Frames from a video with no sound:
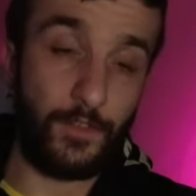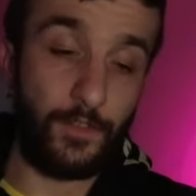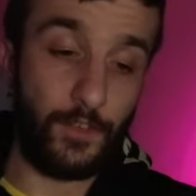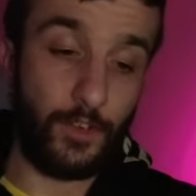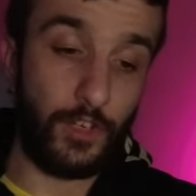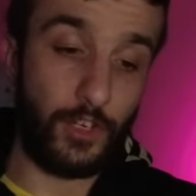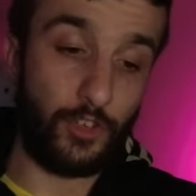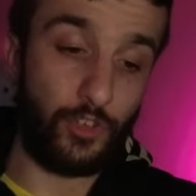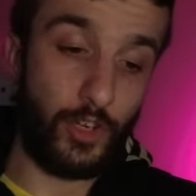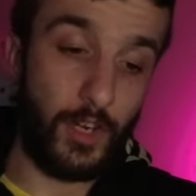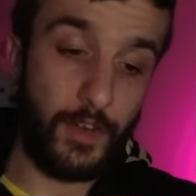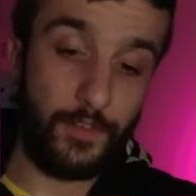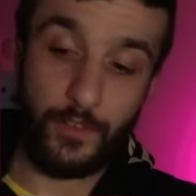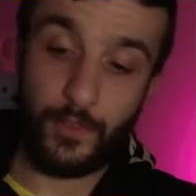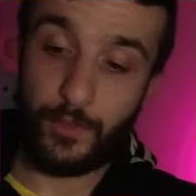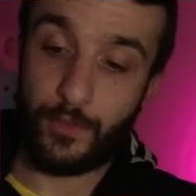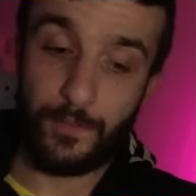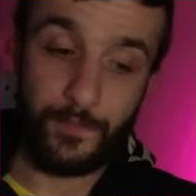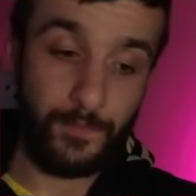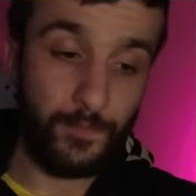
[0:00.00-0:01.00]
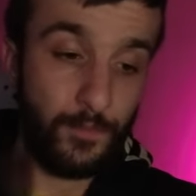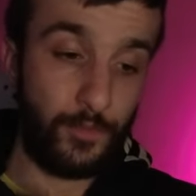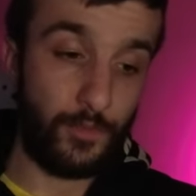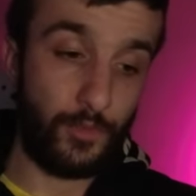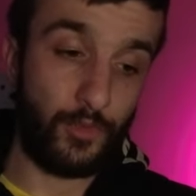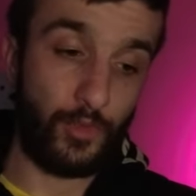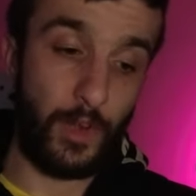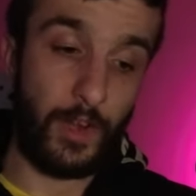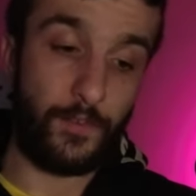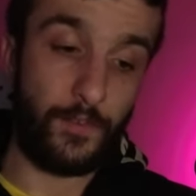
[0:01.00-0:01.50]
if you're going to travel,
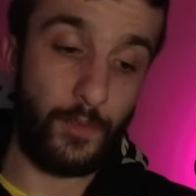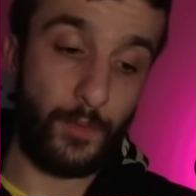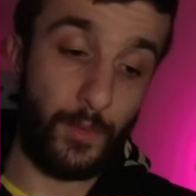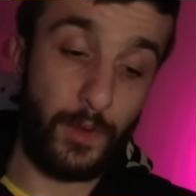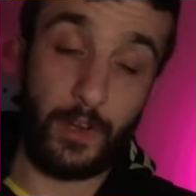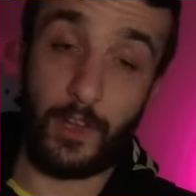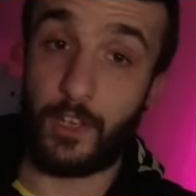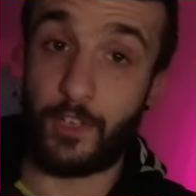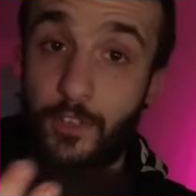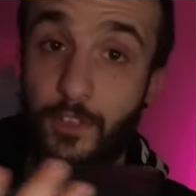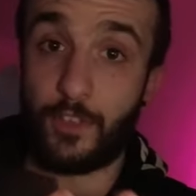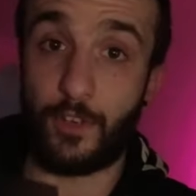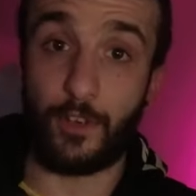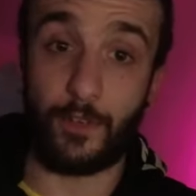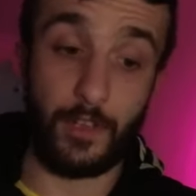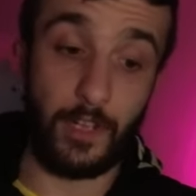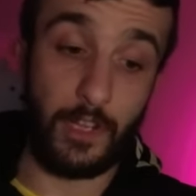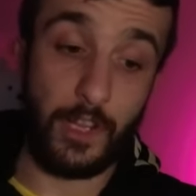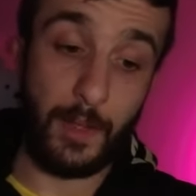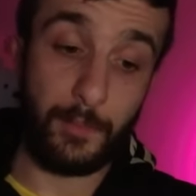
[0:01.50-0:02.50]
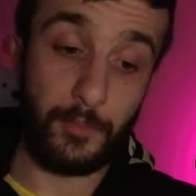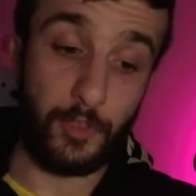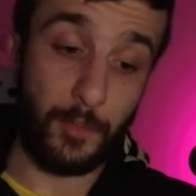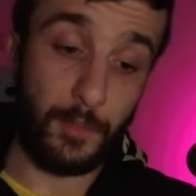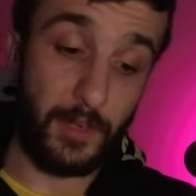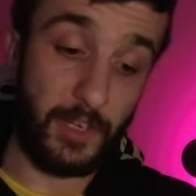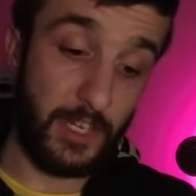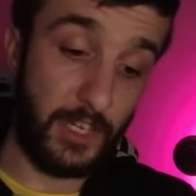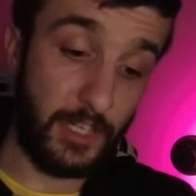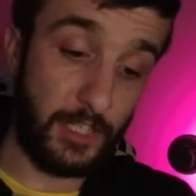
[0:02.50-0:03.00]
grateful when I use it on the
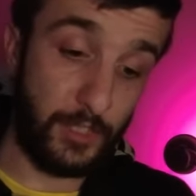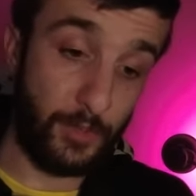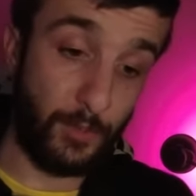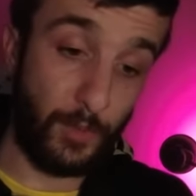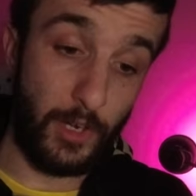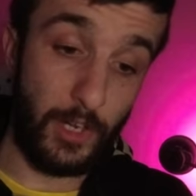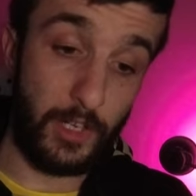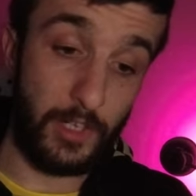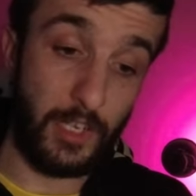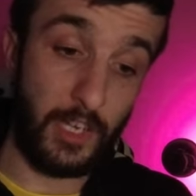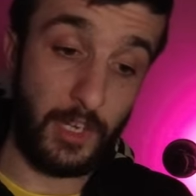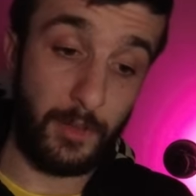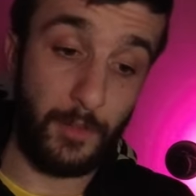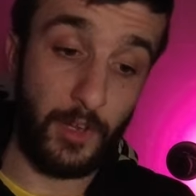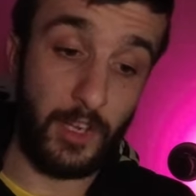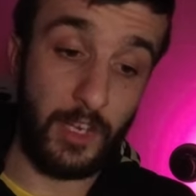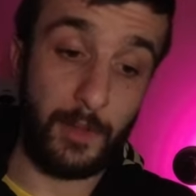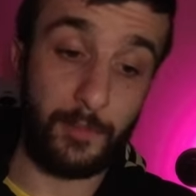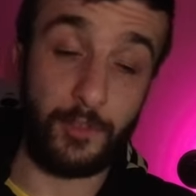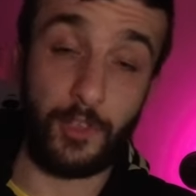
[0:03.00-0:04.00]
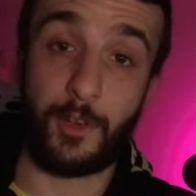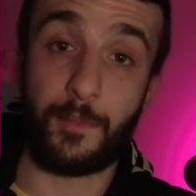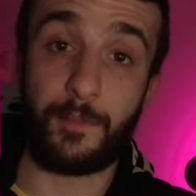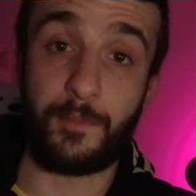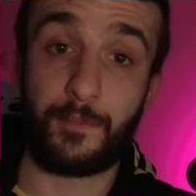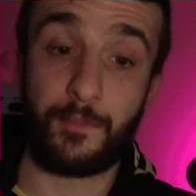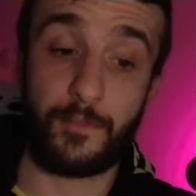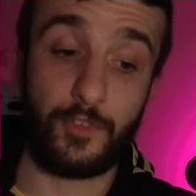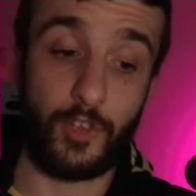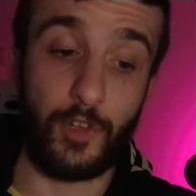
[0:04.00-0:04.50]
laptop, I guess, when I take my laptop
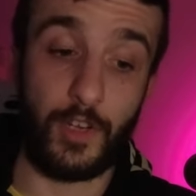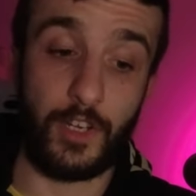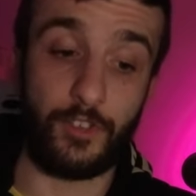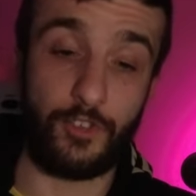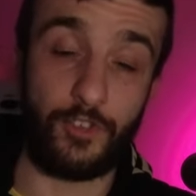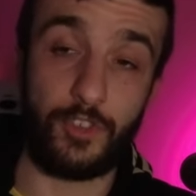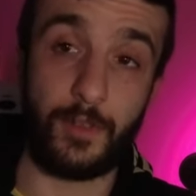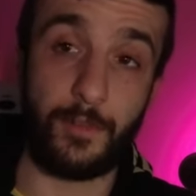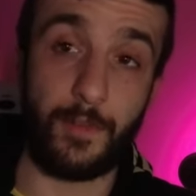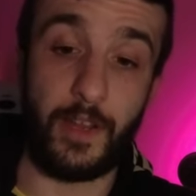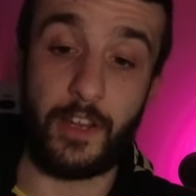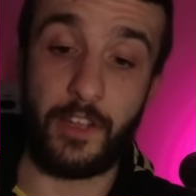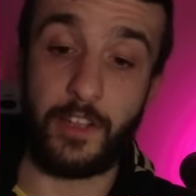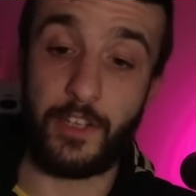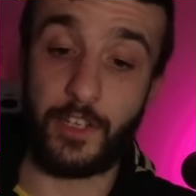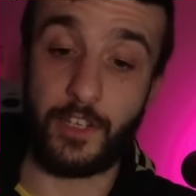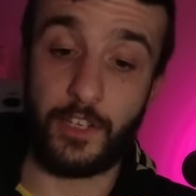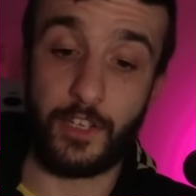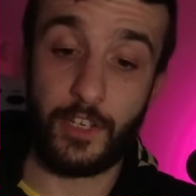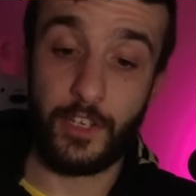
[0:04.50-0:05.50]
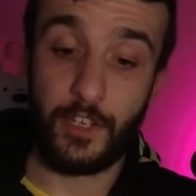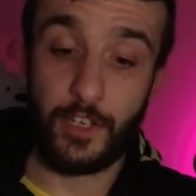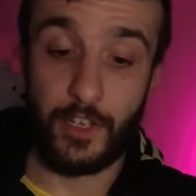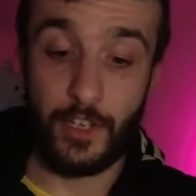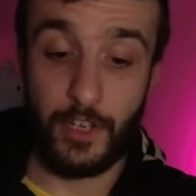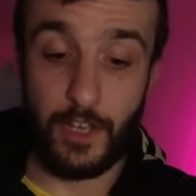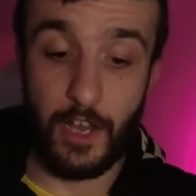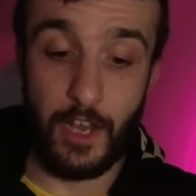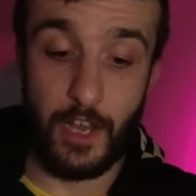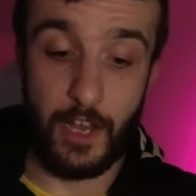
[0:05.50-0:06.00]
so I can do some editing.
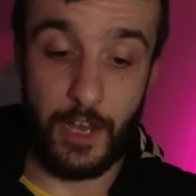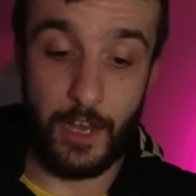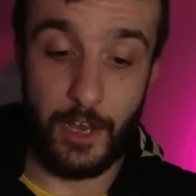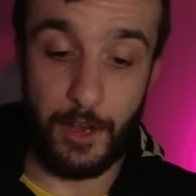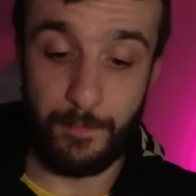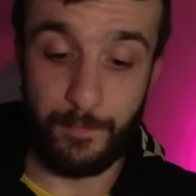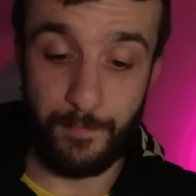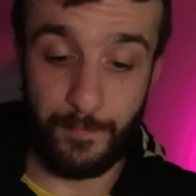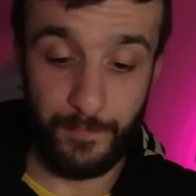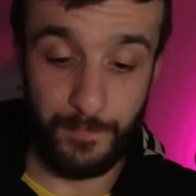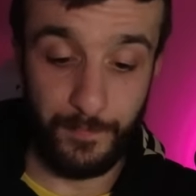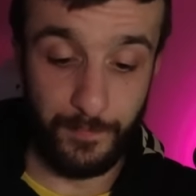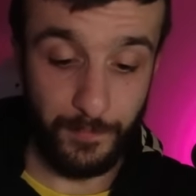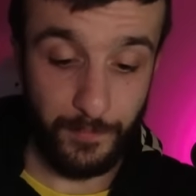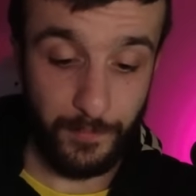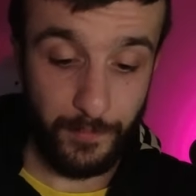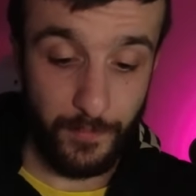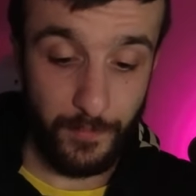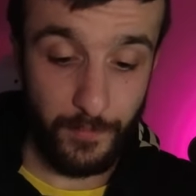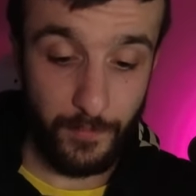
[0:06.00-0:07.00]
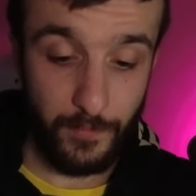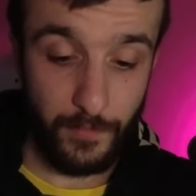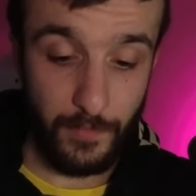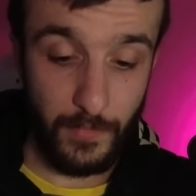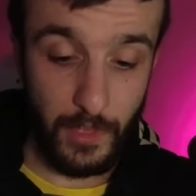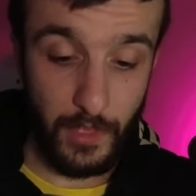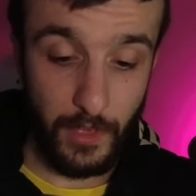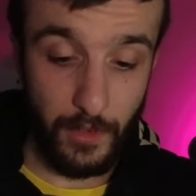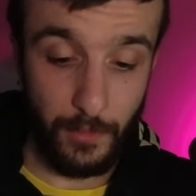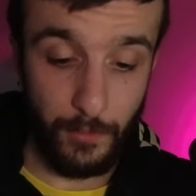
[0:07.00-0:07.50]
When
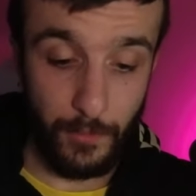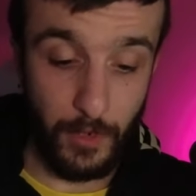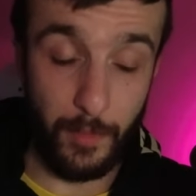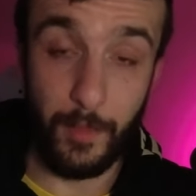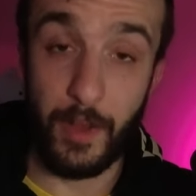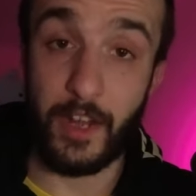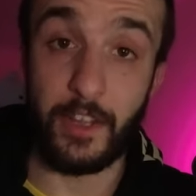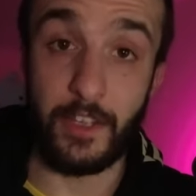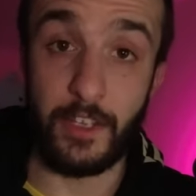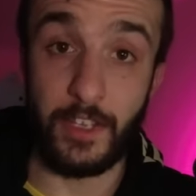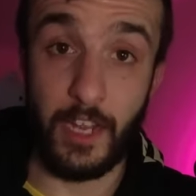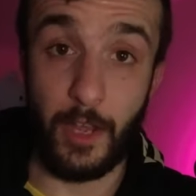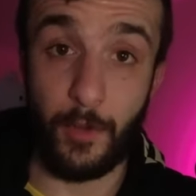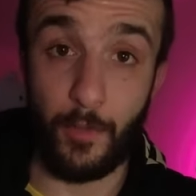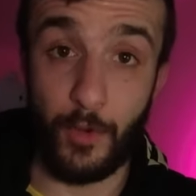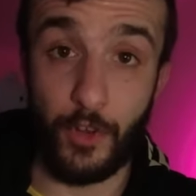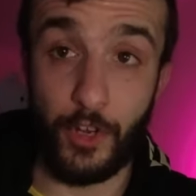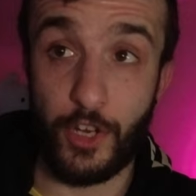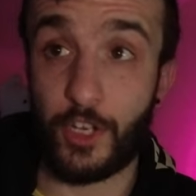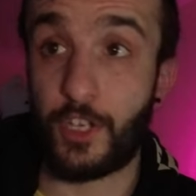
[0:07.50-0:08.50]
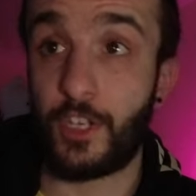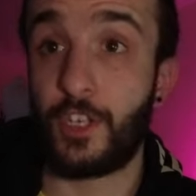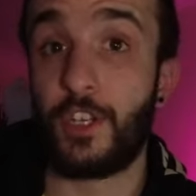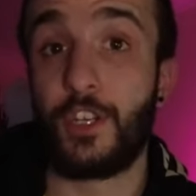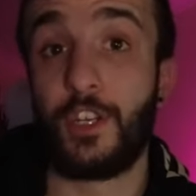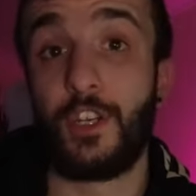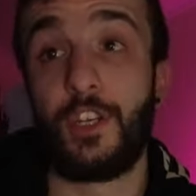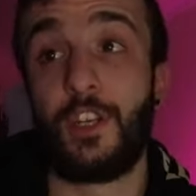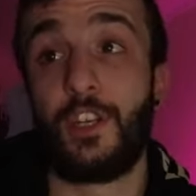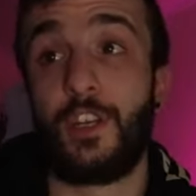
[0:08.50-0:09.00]
I'm editing at work,
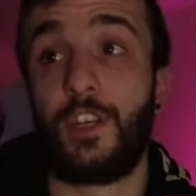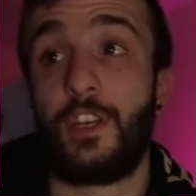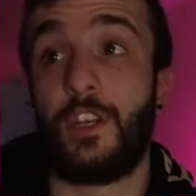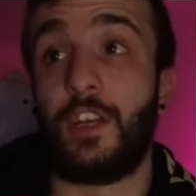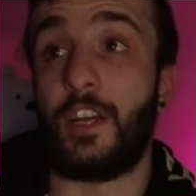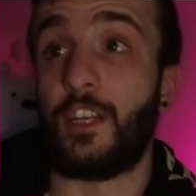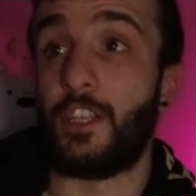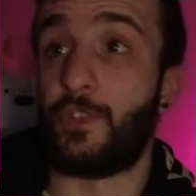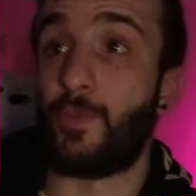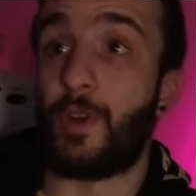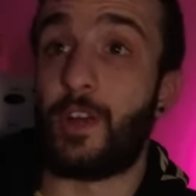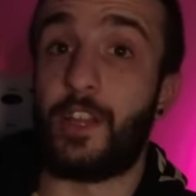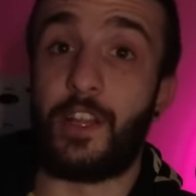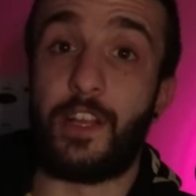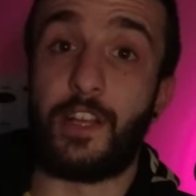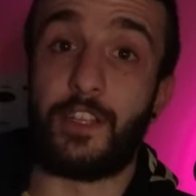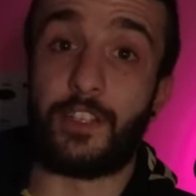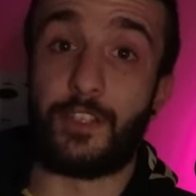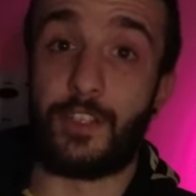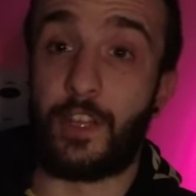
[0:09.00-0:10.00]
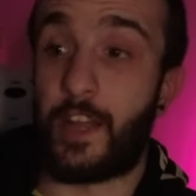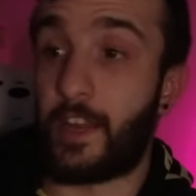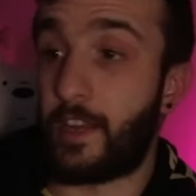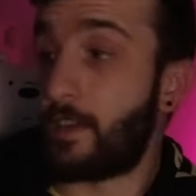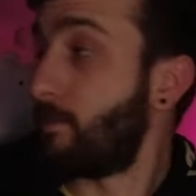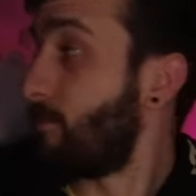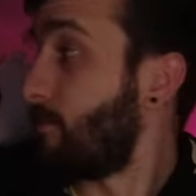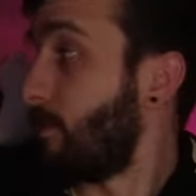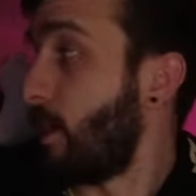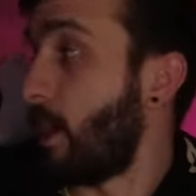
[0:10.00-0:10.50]
as well as like
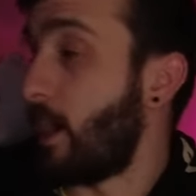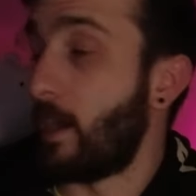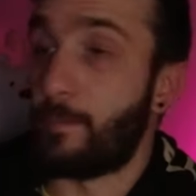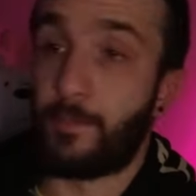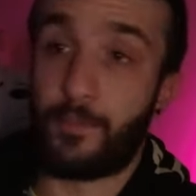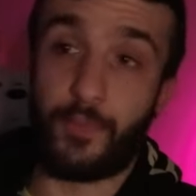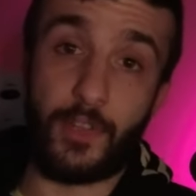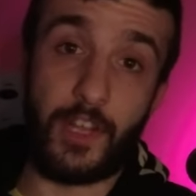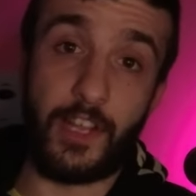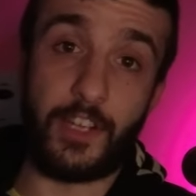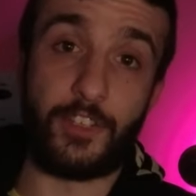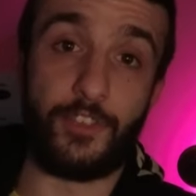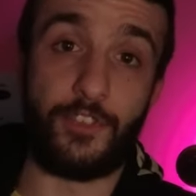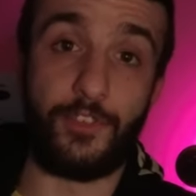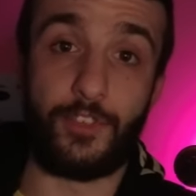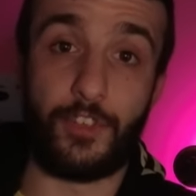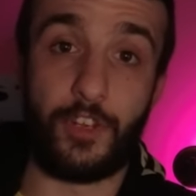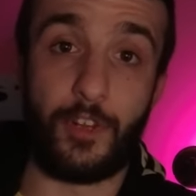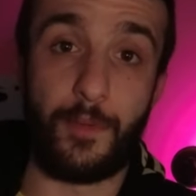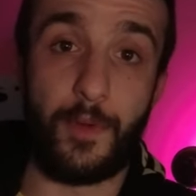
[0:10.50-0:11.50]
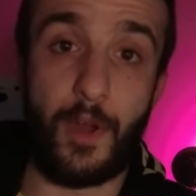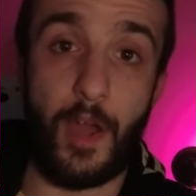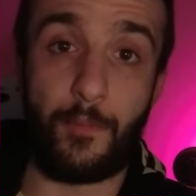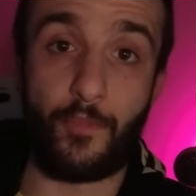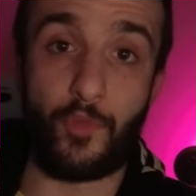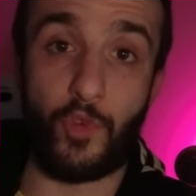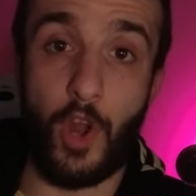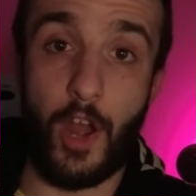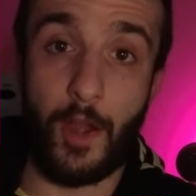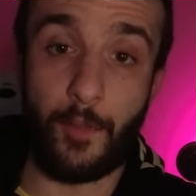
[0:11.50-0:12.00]
I plan to use it on my
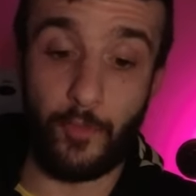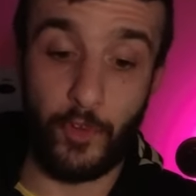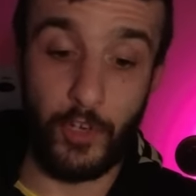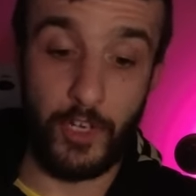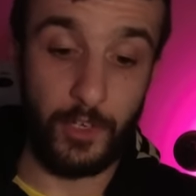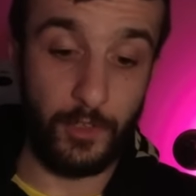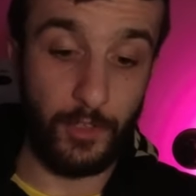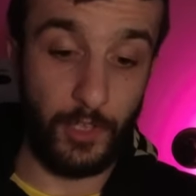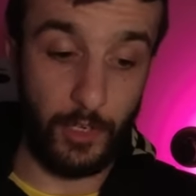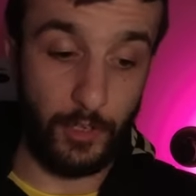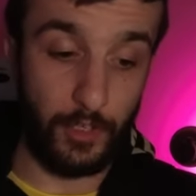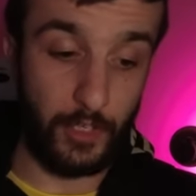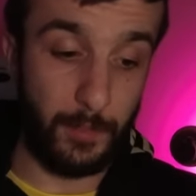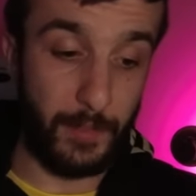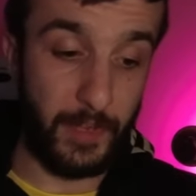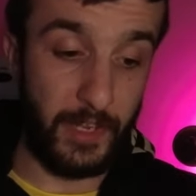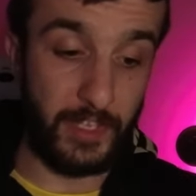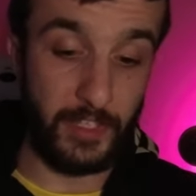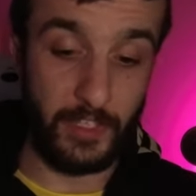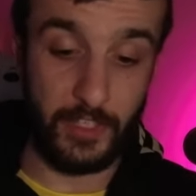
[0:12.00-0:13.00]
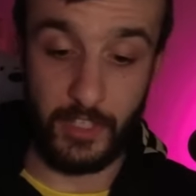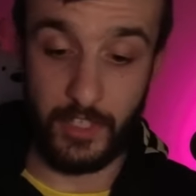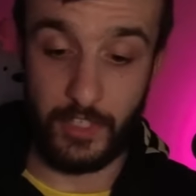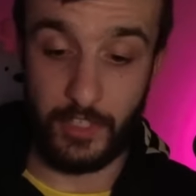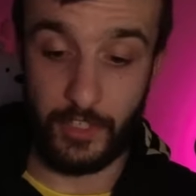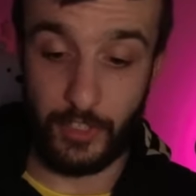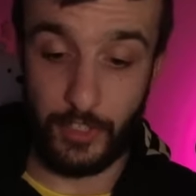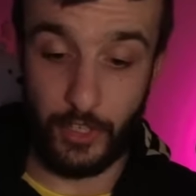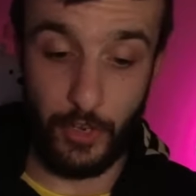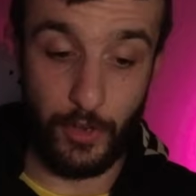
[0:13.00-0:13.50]
primary, like on the PC.
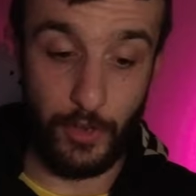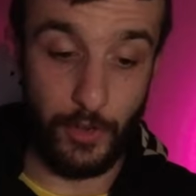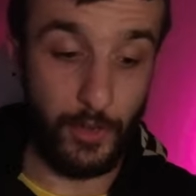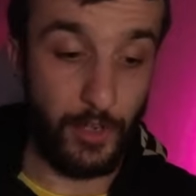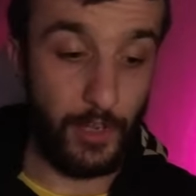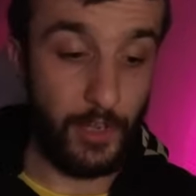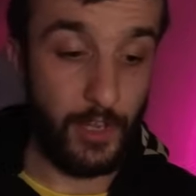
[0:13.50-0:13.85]
So